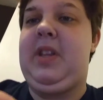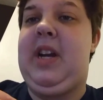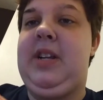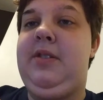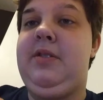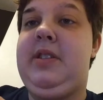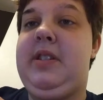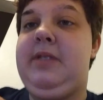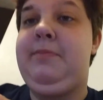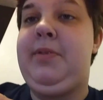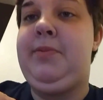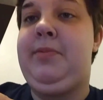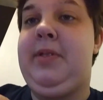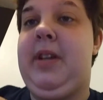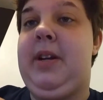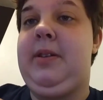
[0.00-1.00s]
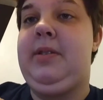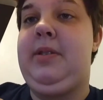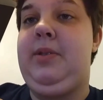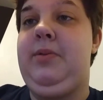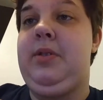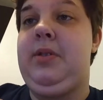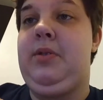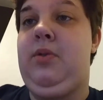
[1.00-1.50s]
I know some people that
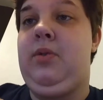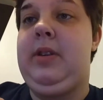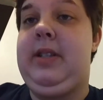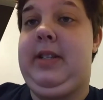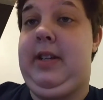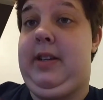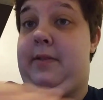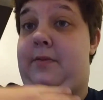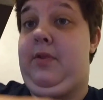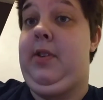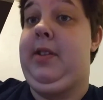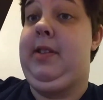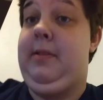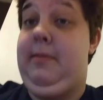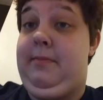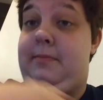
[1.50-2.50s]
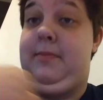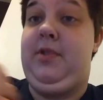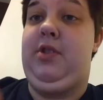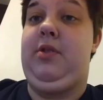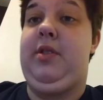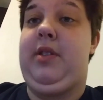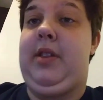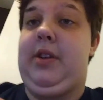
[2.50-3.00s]
use a corset for
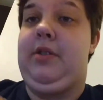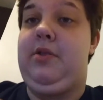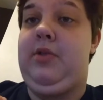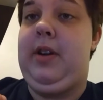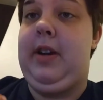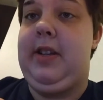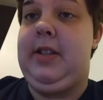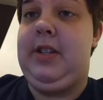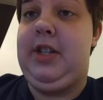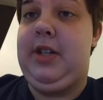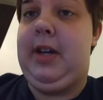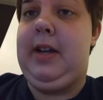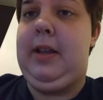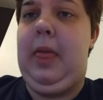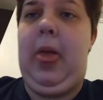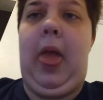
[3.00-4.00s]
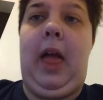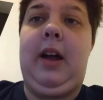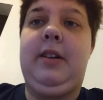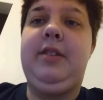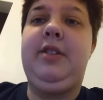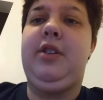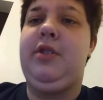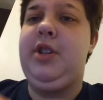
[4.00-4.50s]
their chest.
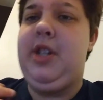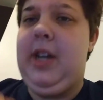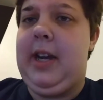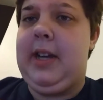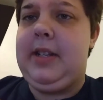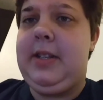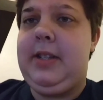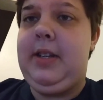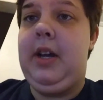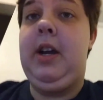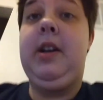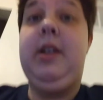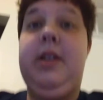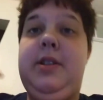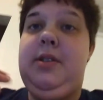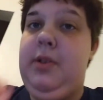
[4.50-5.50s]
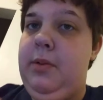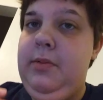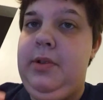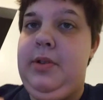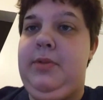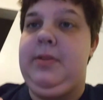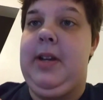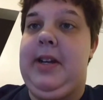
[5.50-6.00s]
their chest.
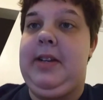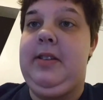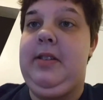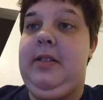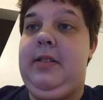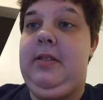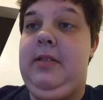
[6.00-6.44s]
Don't do that.